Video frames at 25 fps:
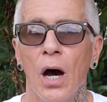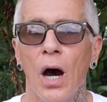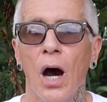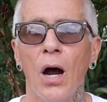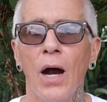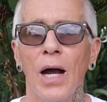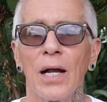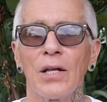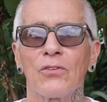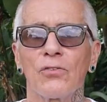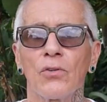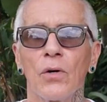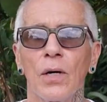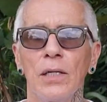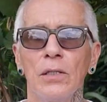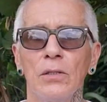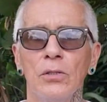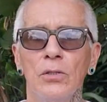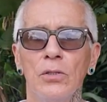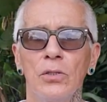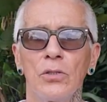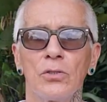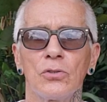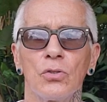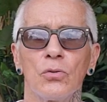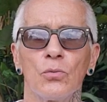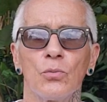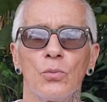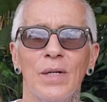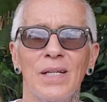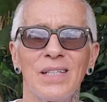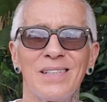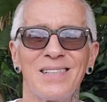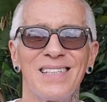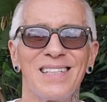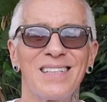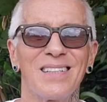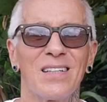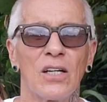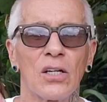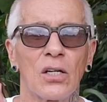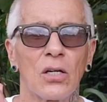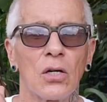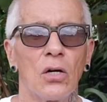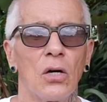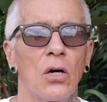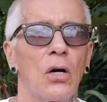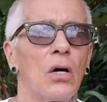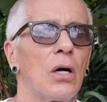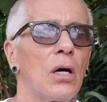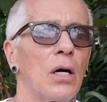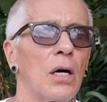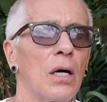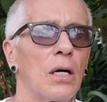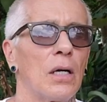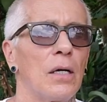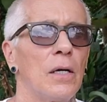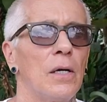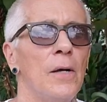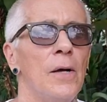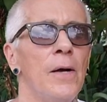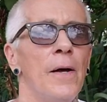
All right, so I alluded to renting a car.